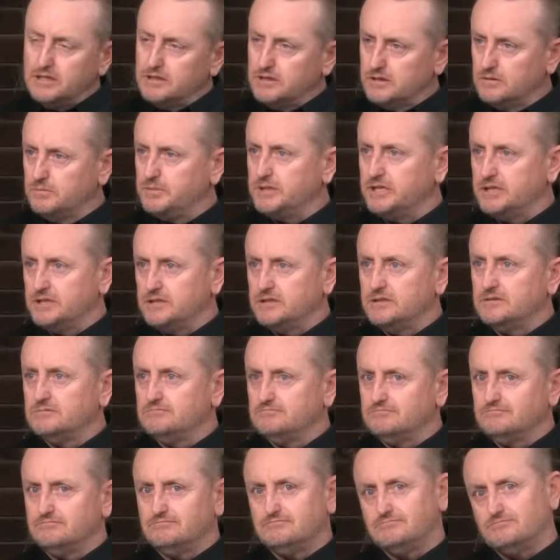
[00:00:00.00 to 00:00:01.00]
a little bit
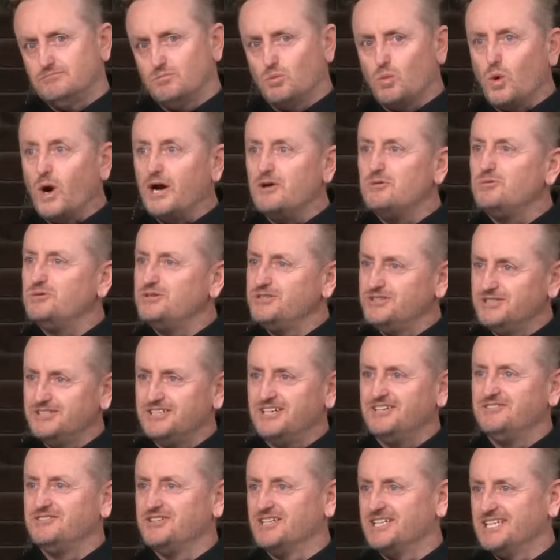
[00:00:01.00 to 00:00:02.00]
wayward
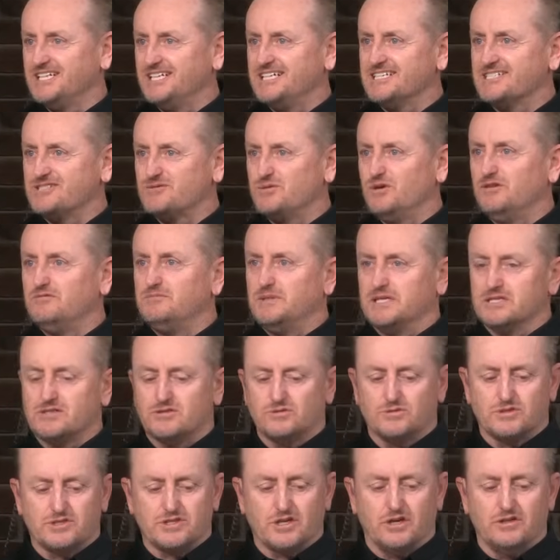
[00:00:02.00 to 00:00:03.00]
over the last 12
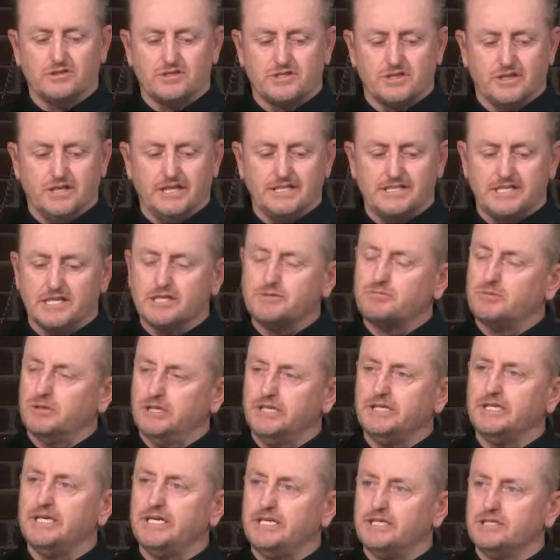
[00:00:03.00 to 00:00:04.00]
months or so they
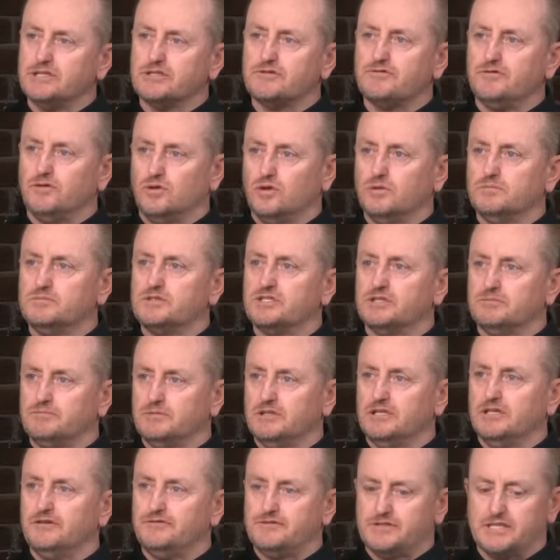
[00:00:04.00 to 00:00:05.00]
desperately need his form to
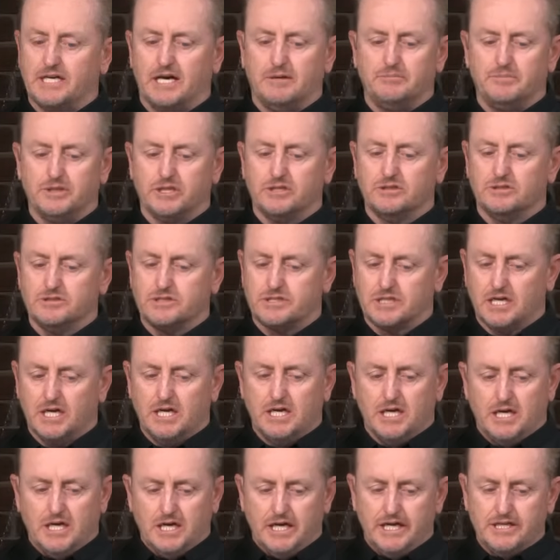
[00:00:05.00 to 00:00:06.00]
lift up, because
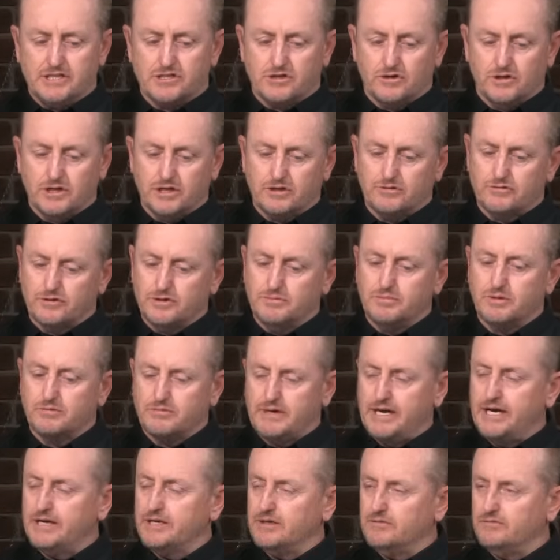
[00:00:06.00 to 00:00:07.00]
he's got a group
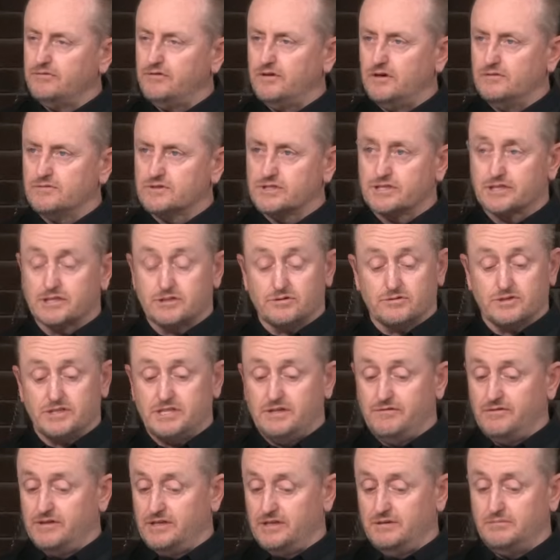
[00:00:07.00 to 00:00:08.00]
around him, 5 or 6 or
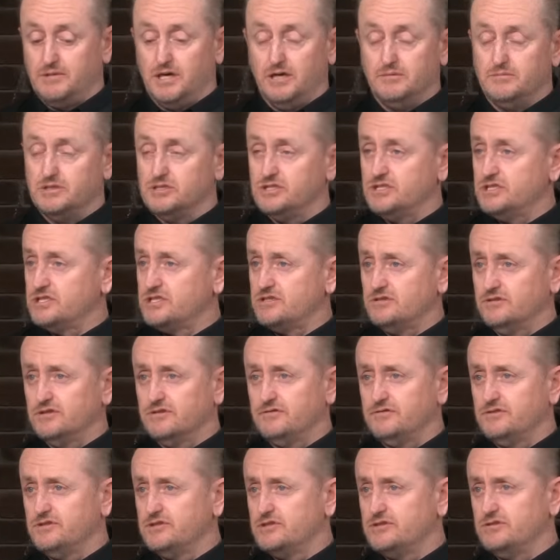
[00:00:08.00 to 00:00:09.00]
7 at the moment, just on
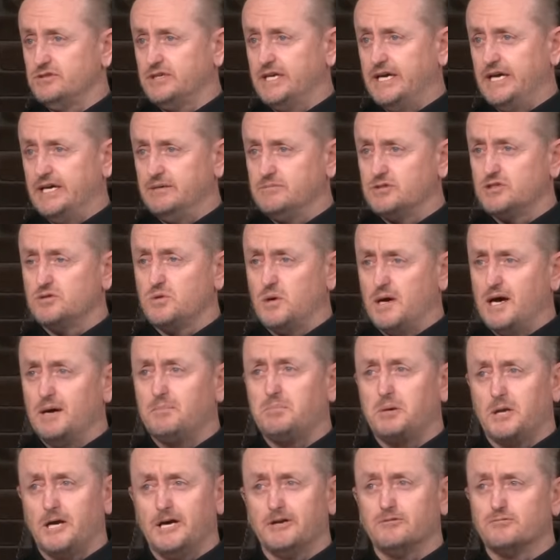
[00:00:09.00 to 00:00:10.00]
the first 2 games, who are
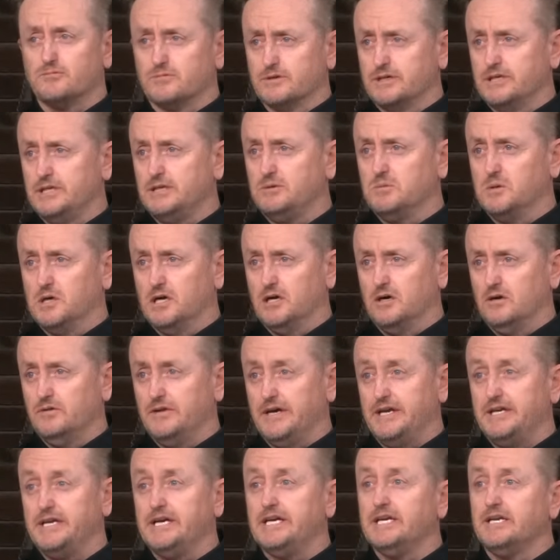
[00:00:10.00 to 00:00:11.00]
playing really well,
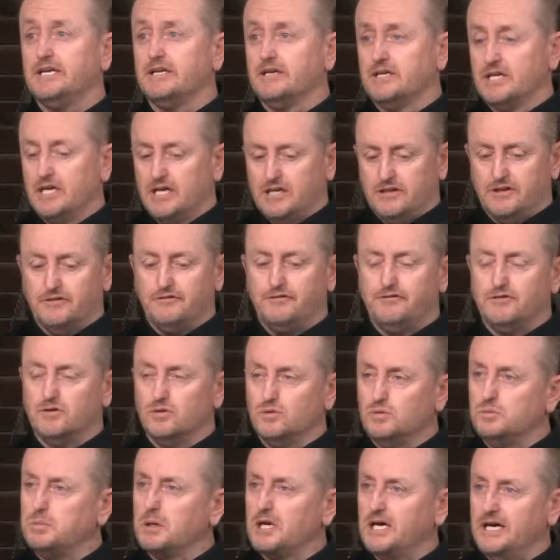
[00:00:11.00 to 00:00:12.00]
and they need the
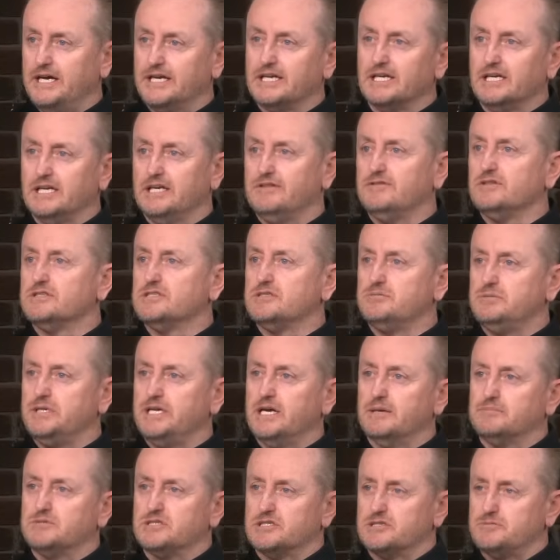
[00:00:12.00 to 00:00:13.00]
full playing 11 to
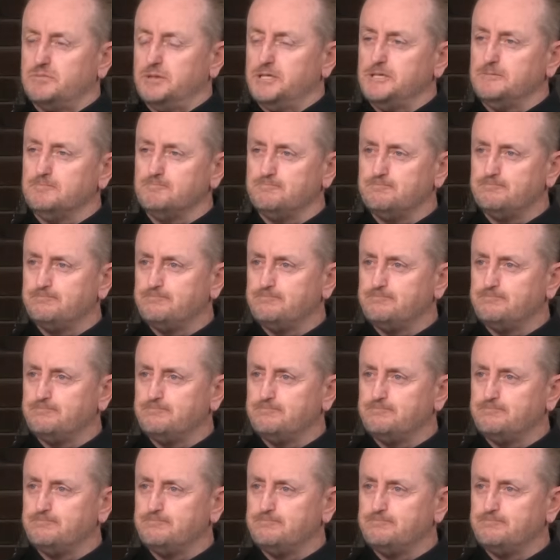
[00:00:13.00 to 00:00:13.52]
be up to speed.